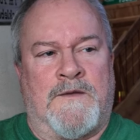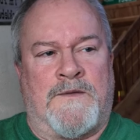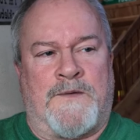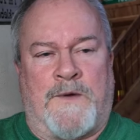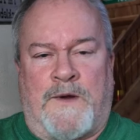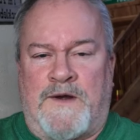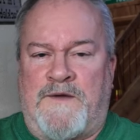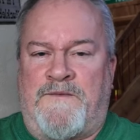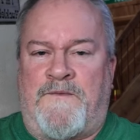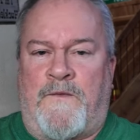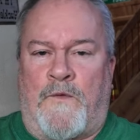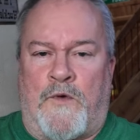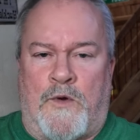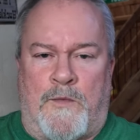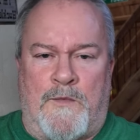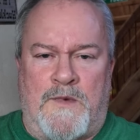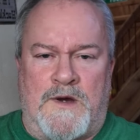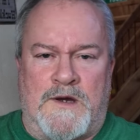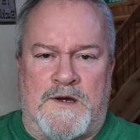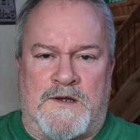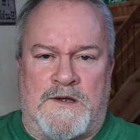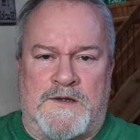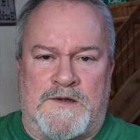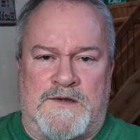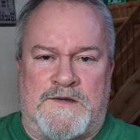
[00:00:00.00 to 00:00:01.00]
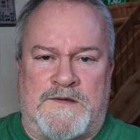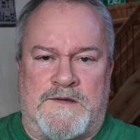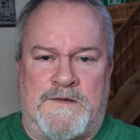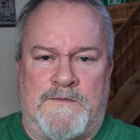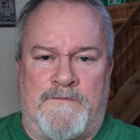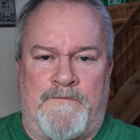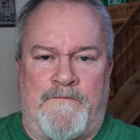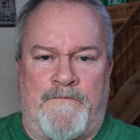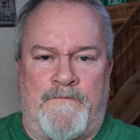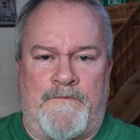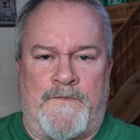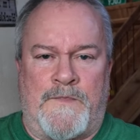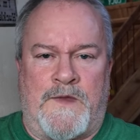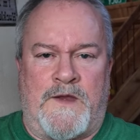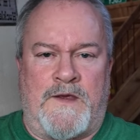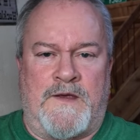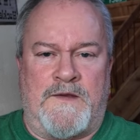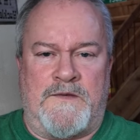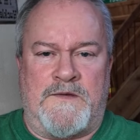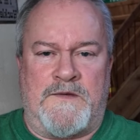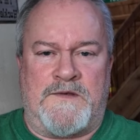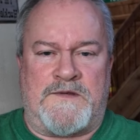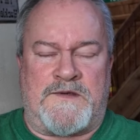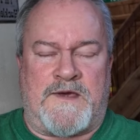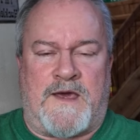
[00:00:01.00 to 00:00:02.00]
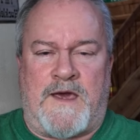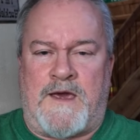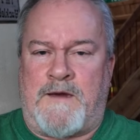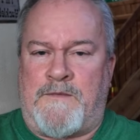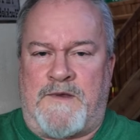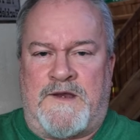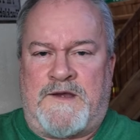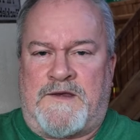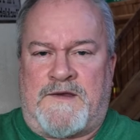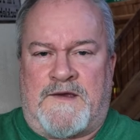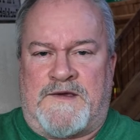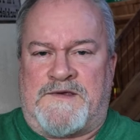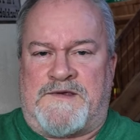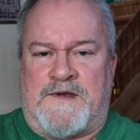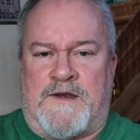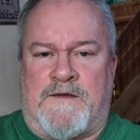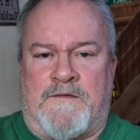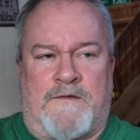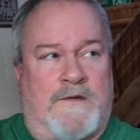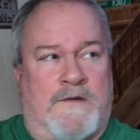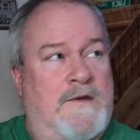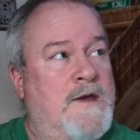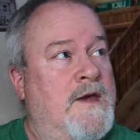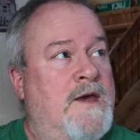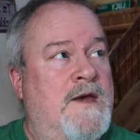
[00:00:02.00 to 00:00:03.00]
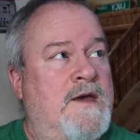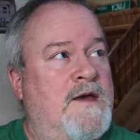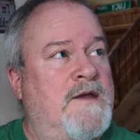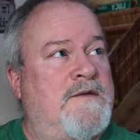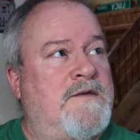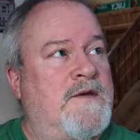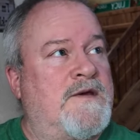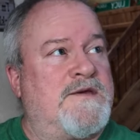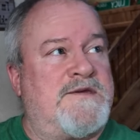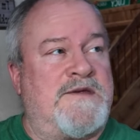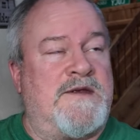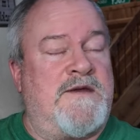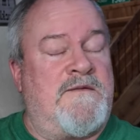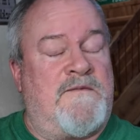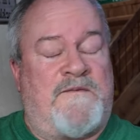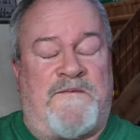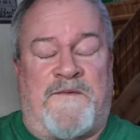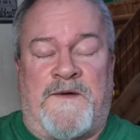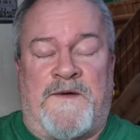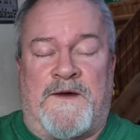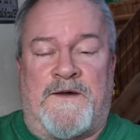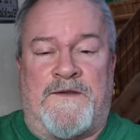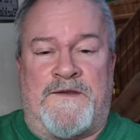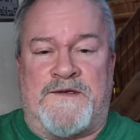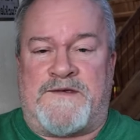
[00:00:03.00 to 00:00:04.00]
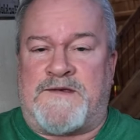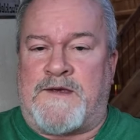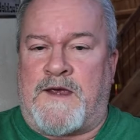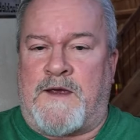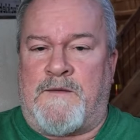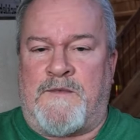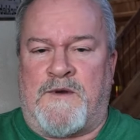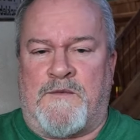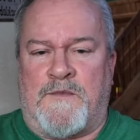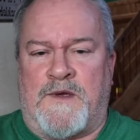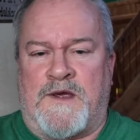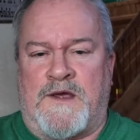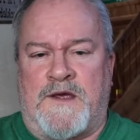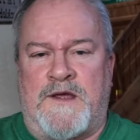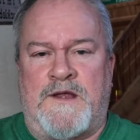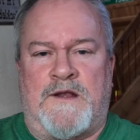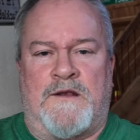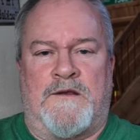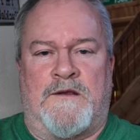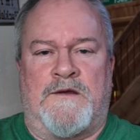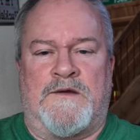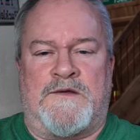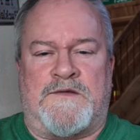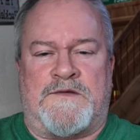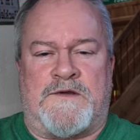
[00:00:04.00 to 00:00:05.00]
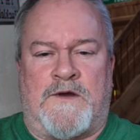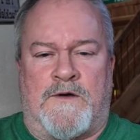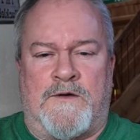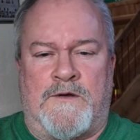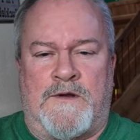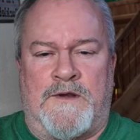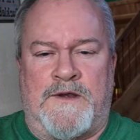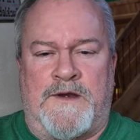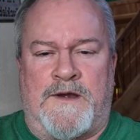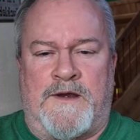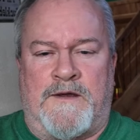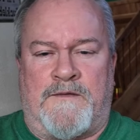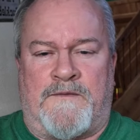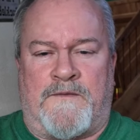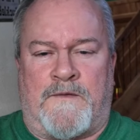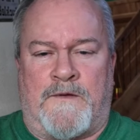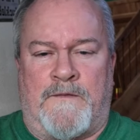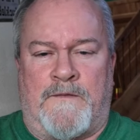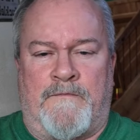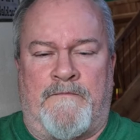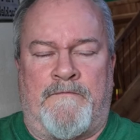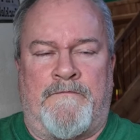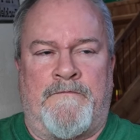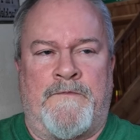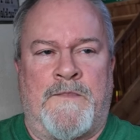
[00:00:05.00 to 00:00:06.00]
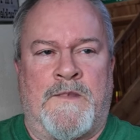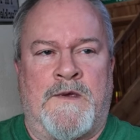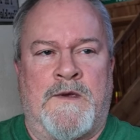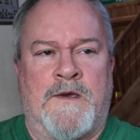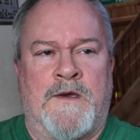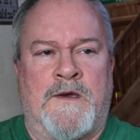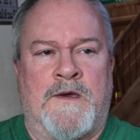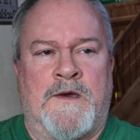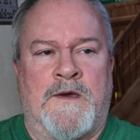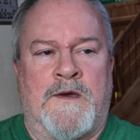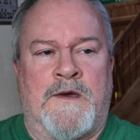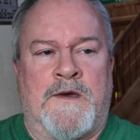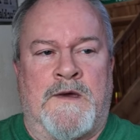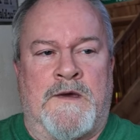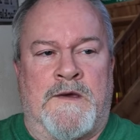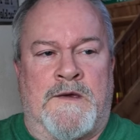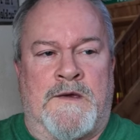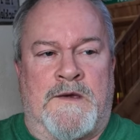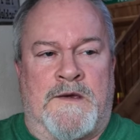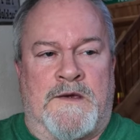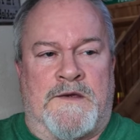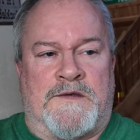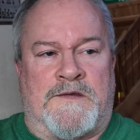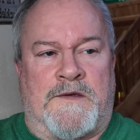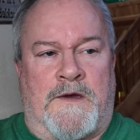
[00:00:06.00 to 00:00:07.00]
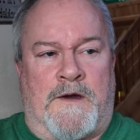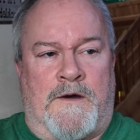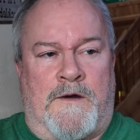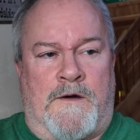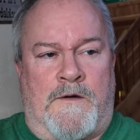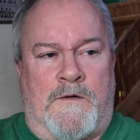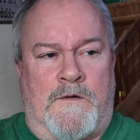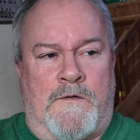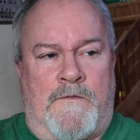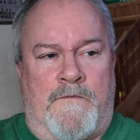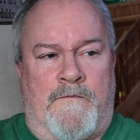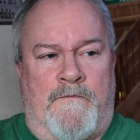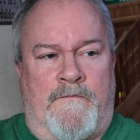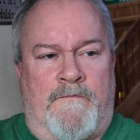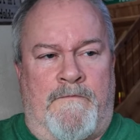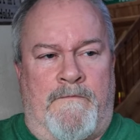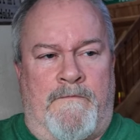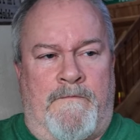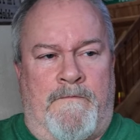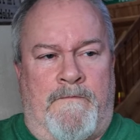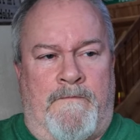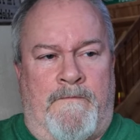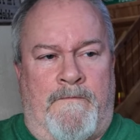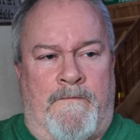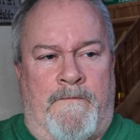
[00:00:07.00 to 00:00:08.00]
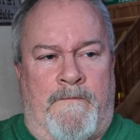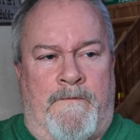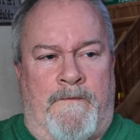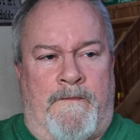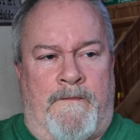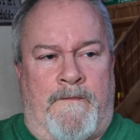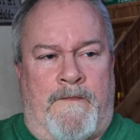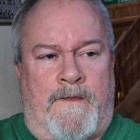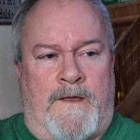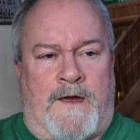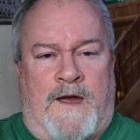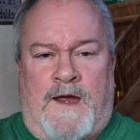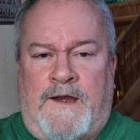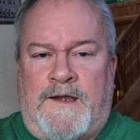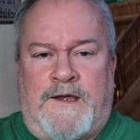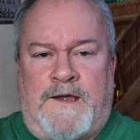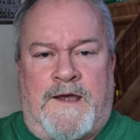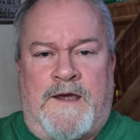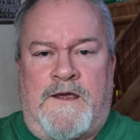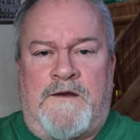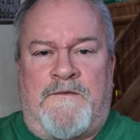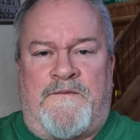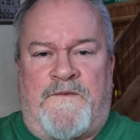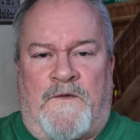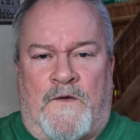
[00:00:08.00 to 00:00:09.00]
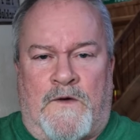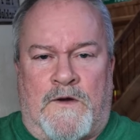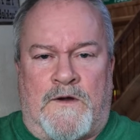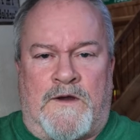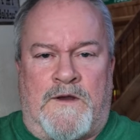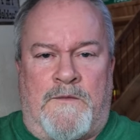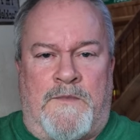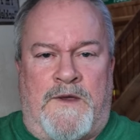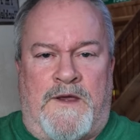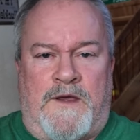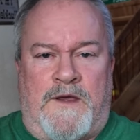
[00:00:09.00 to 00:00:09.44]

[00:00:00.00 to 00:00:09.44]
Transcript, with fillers: three to four months in this cabin. It doesn't even, it doesn't even feel the same to me. It looks totally different. So I can't afford to